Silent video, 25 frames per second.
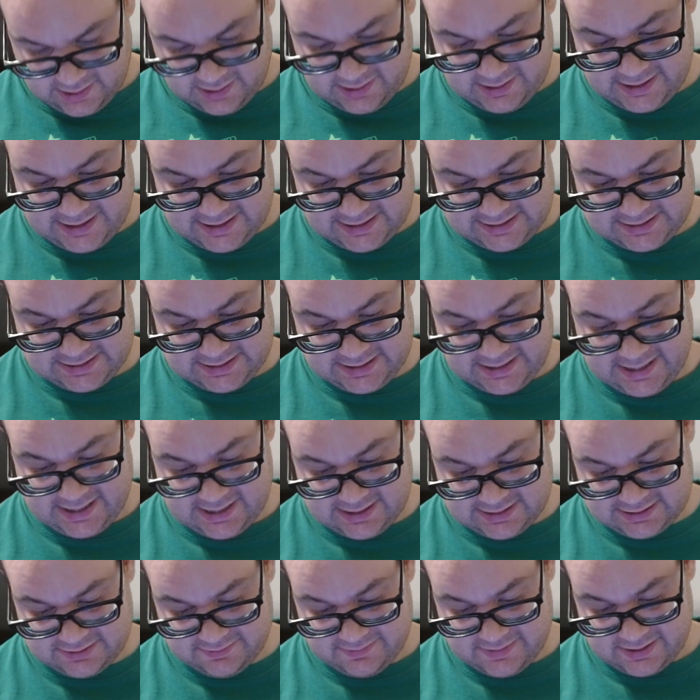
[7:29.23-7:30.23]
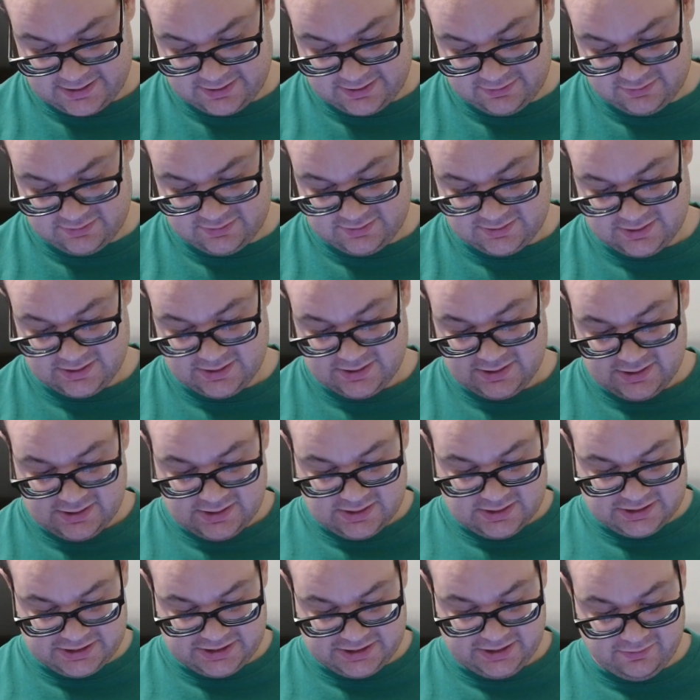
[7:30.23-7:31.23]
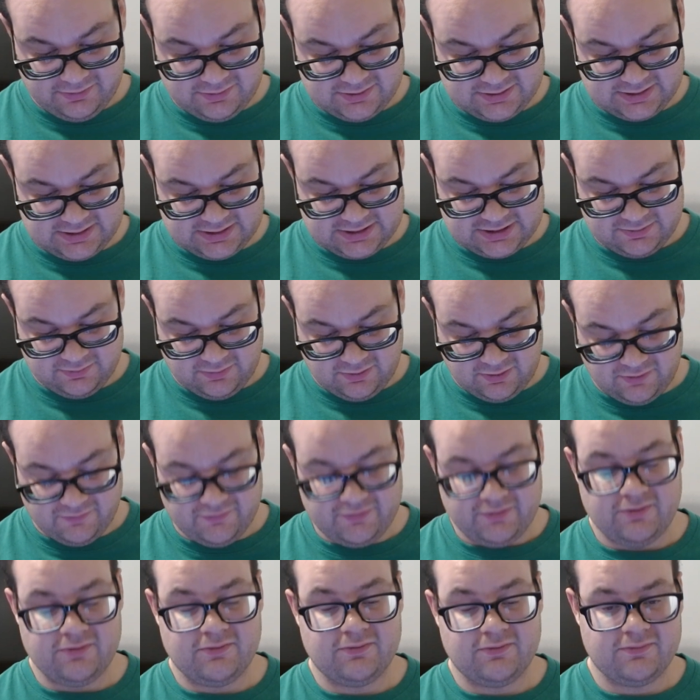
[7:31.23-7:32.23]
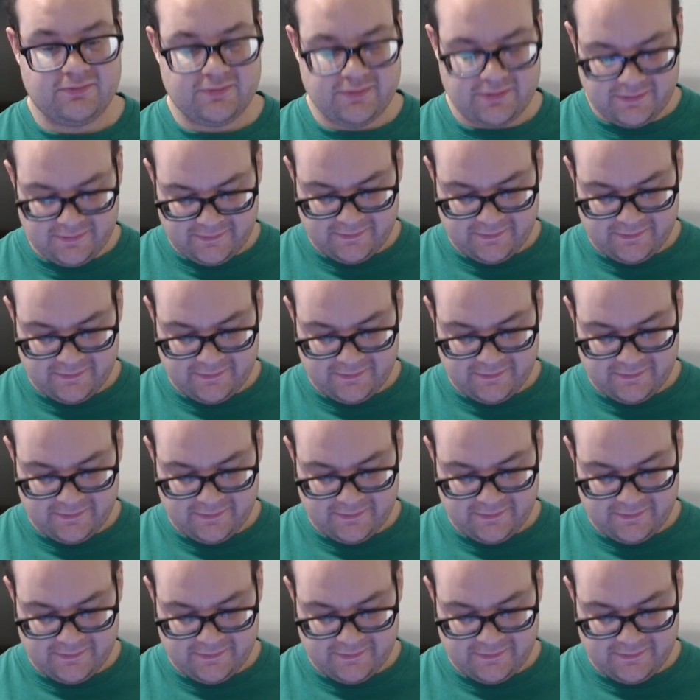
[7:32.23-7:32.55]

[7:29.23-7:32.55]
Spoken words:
Yes, the Allison Mack who's he was in Smallville